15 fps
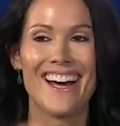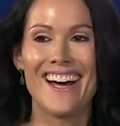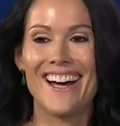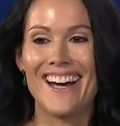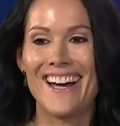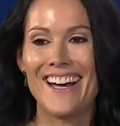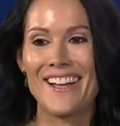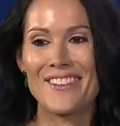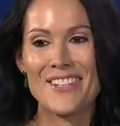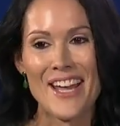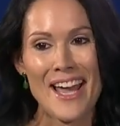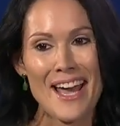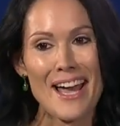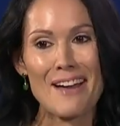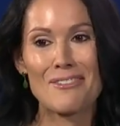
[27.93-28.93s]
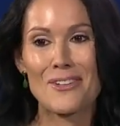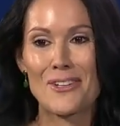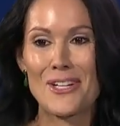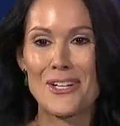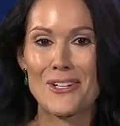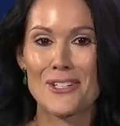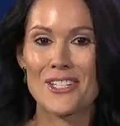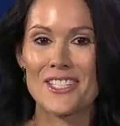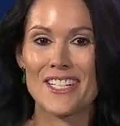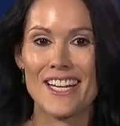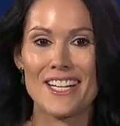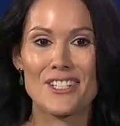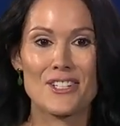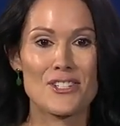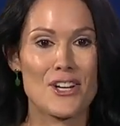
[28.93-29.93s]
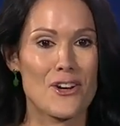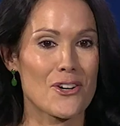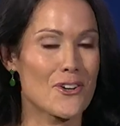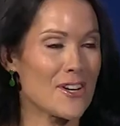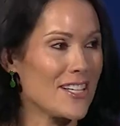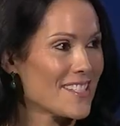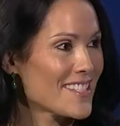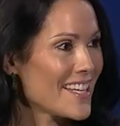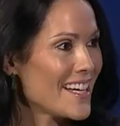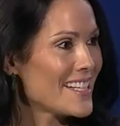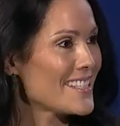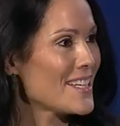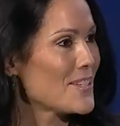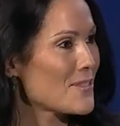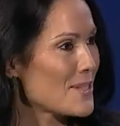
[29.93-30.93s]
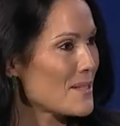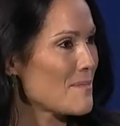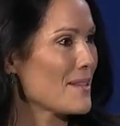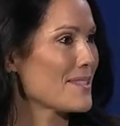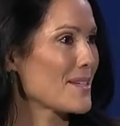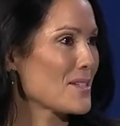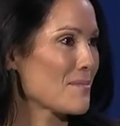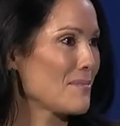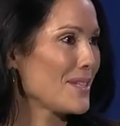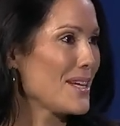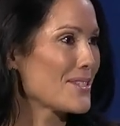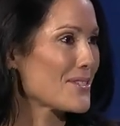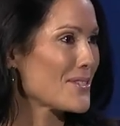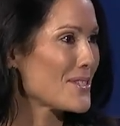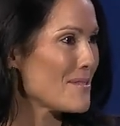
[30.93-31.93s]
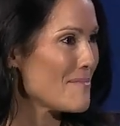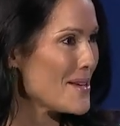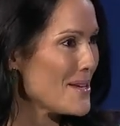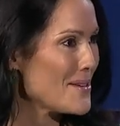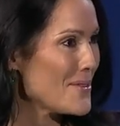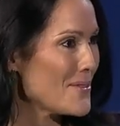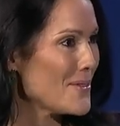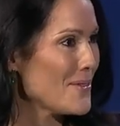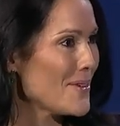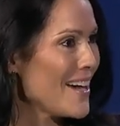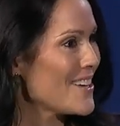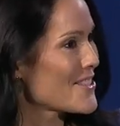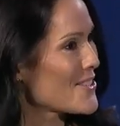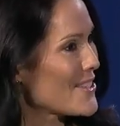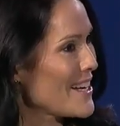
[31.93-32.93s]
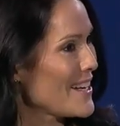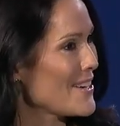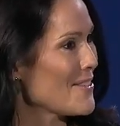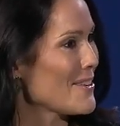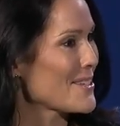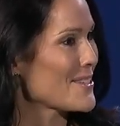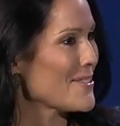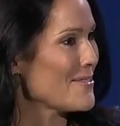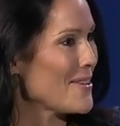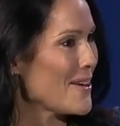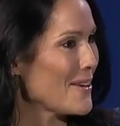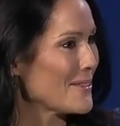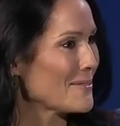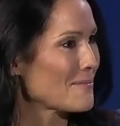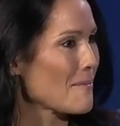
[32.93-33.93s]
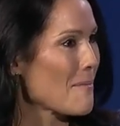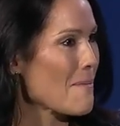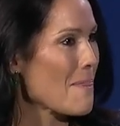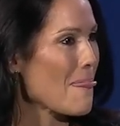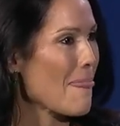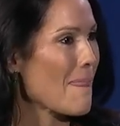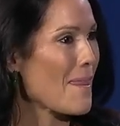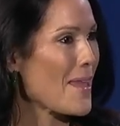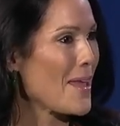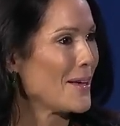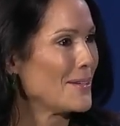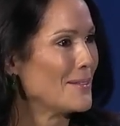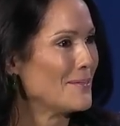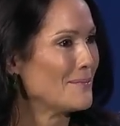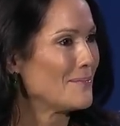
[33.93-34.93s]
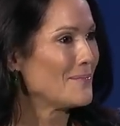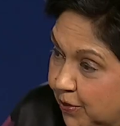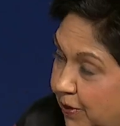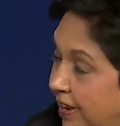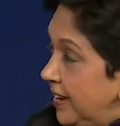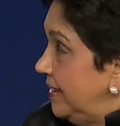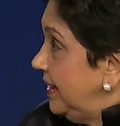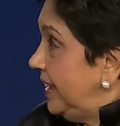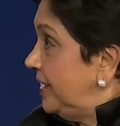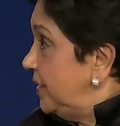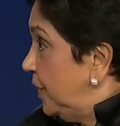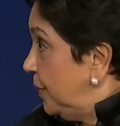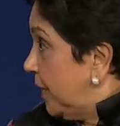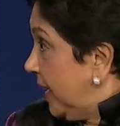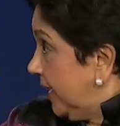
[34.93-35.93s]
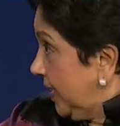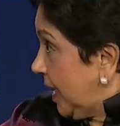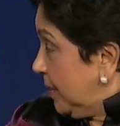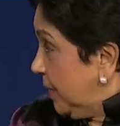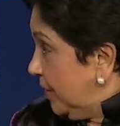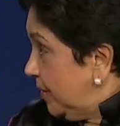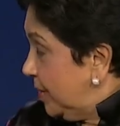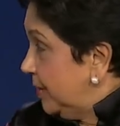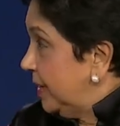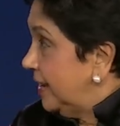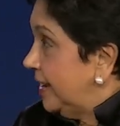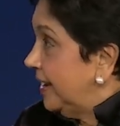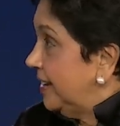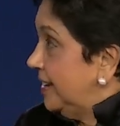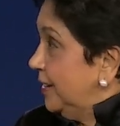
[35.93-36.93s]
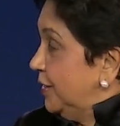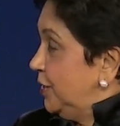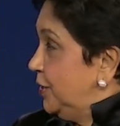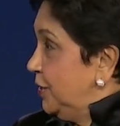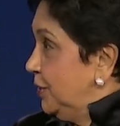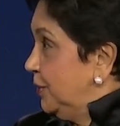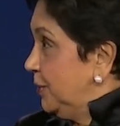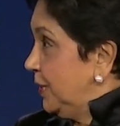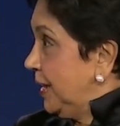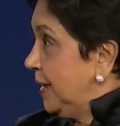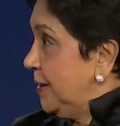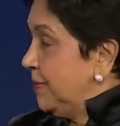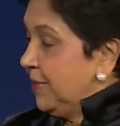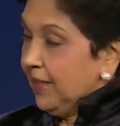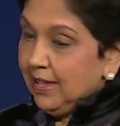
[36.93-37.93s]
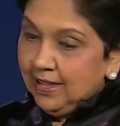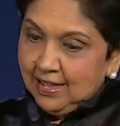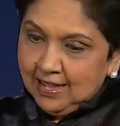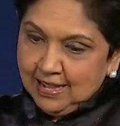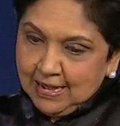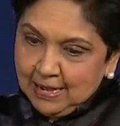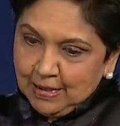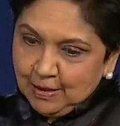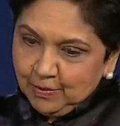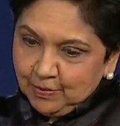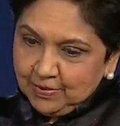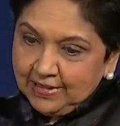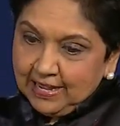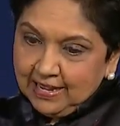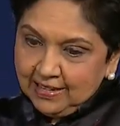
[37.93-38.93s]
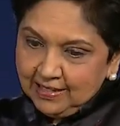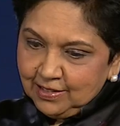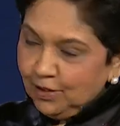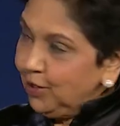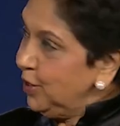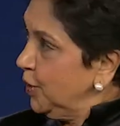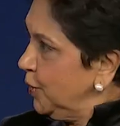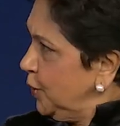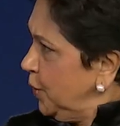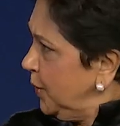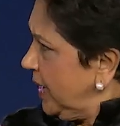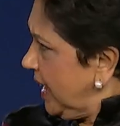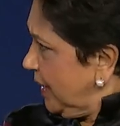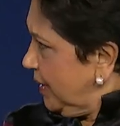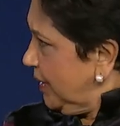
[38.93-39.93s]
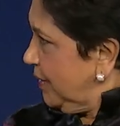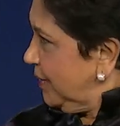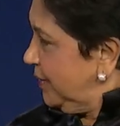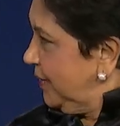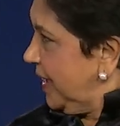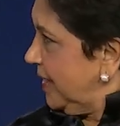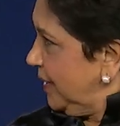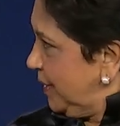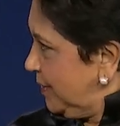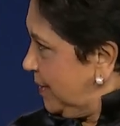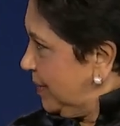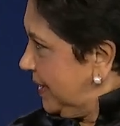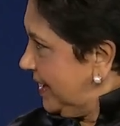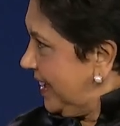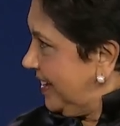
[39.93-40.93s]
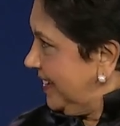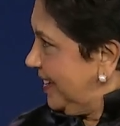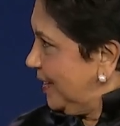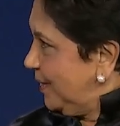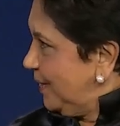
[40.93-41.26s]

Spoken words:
to have her here today to share her insights. Indra, it's been such a pleasure to meet you. How's your day going so far? Well, it was a great, easy ride coming from Connecticut to Dallas, although you and I could have done this from Connecticut.